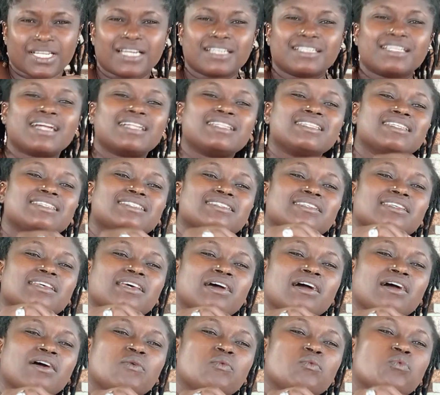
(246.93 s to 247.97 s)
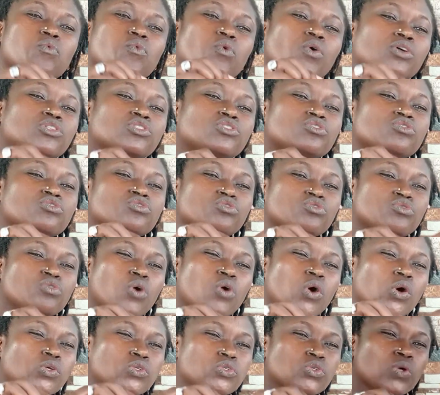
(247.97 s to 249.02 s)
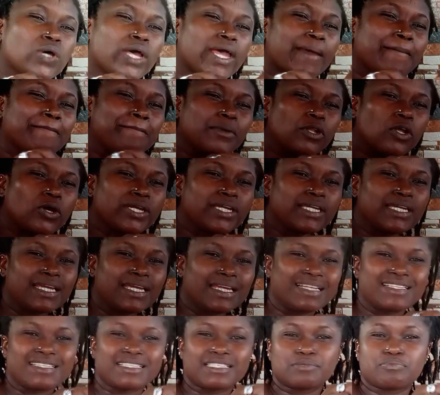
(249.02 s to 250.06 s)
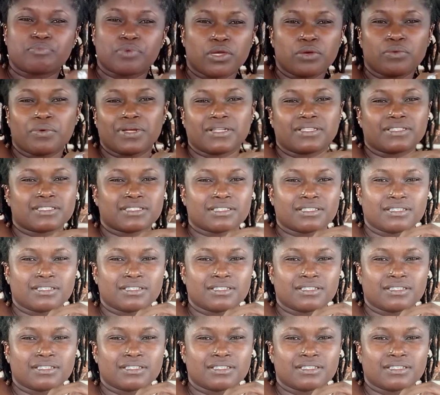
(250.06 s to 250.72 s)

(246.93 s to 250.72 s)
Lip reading: That is what you should also employ in spirit.